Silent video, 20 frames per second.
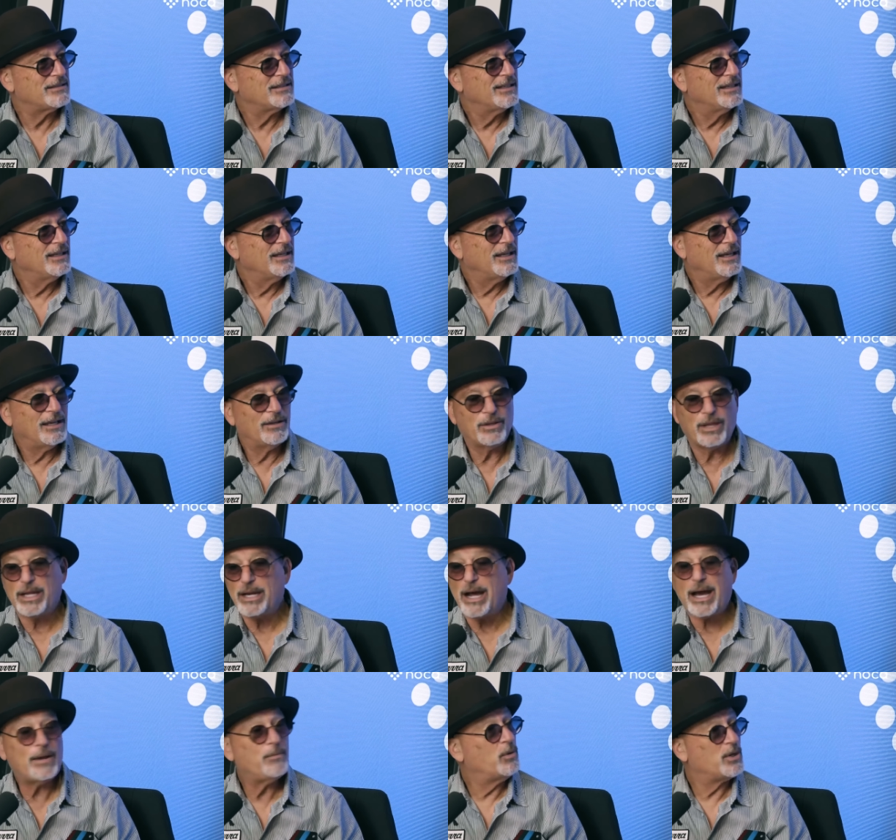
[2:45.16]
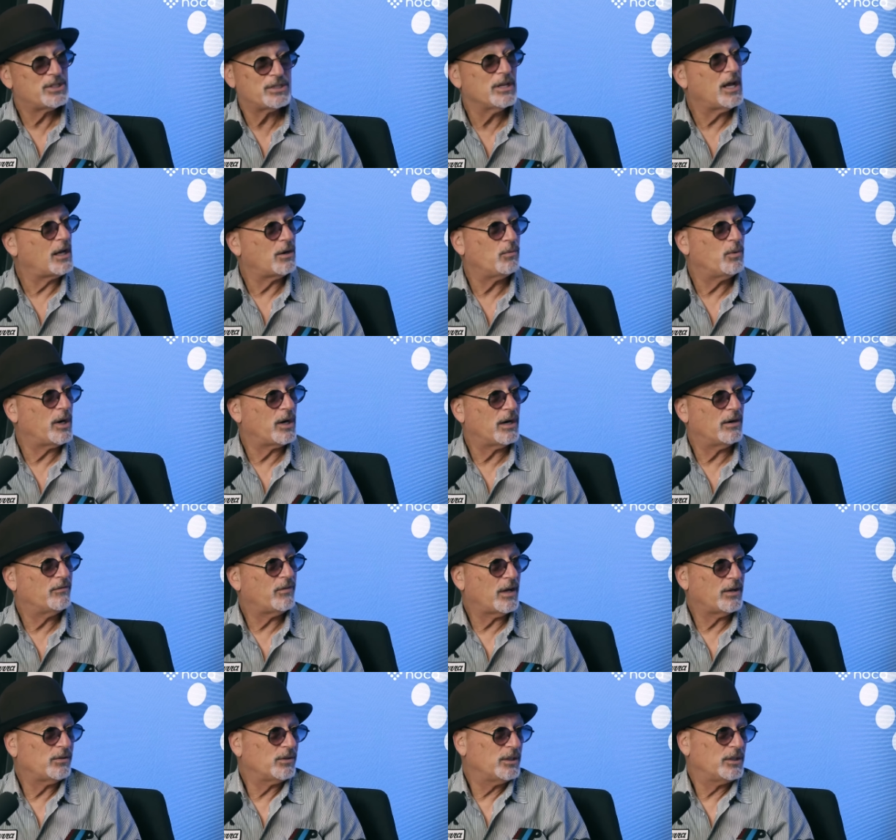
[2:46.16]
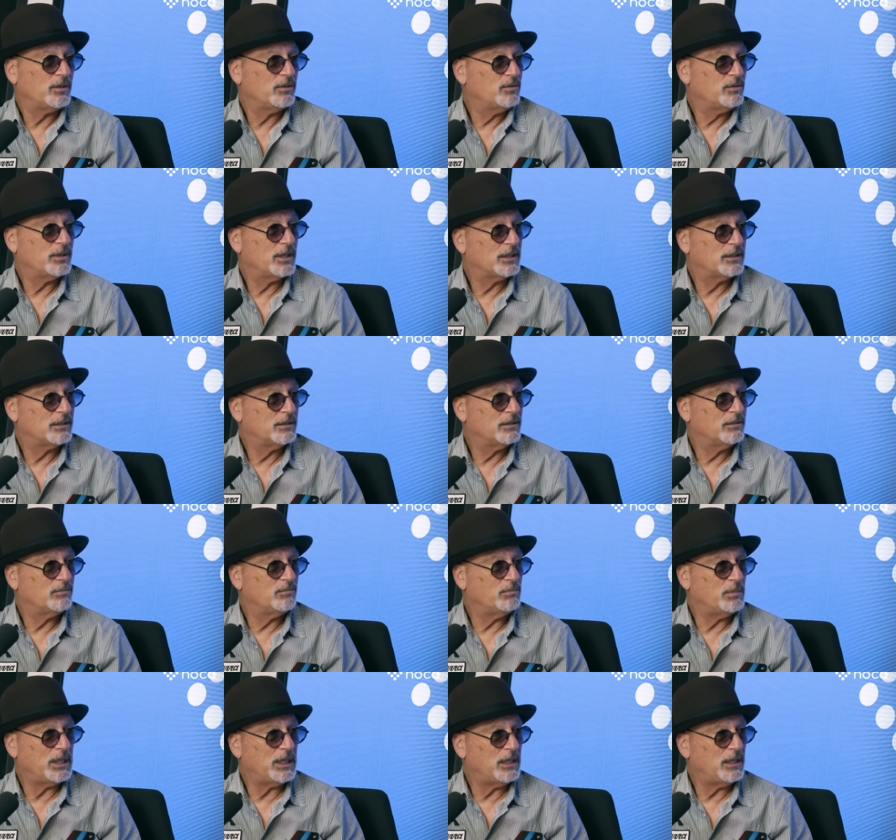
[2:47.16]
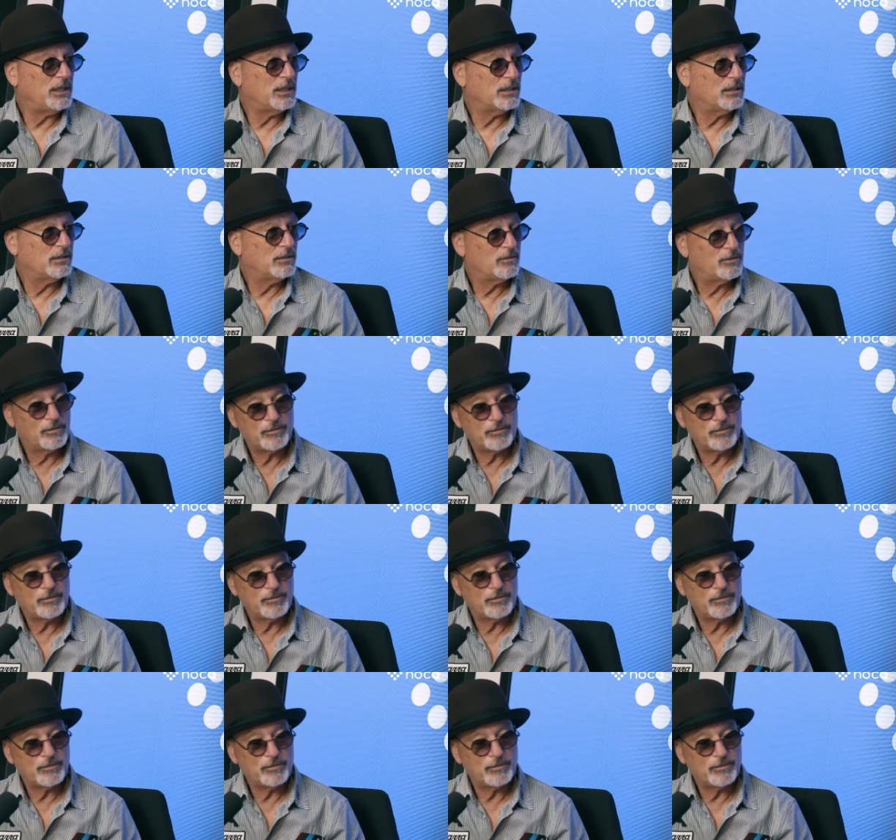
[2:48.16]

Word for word: yeah. that I was not aware of. I only knew that me and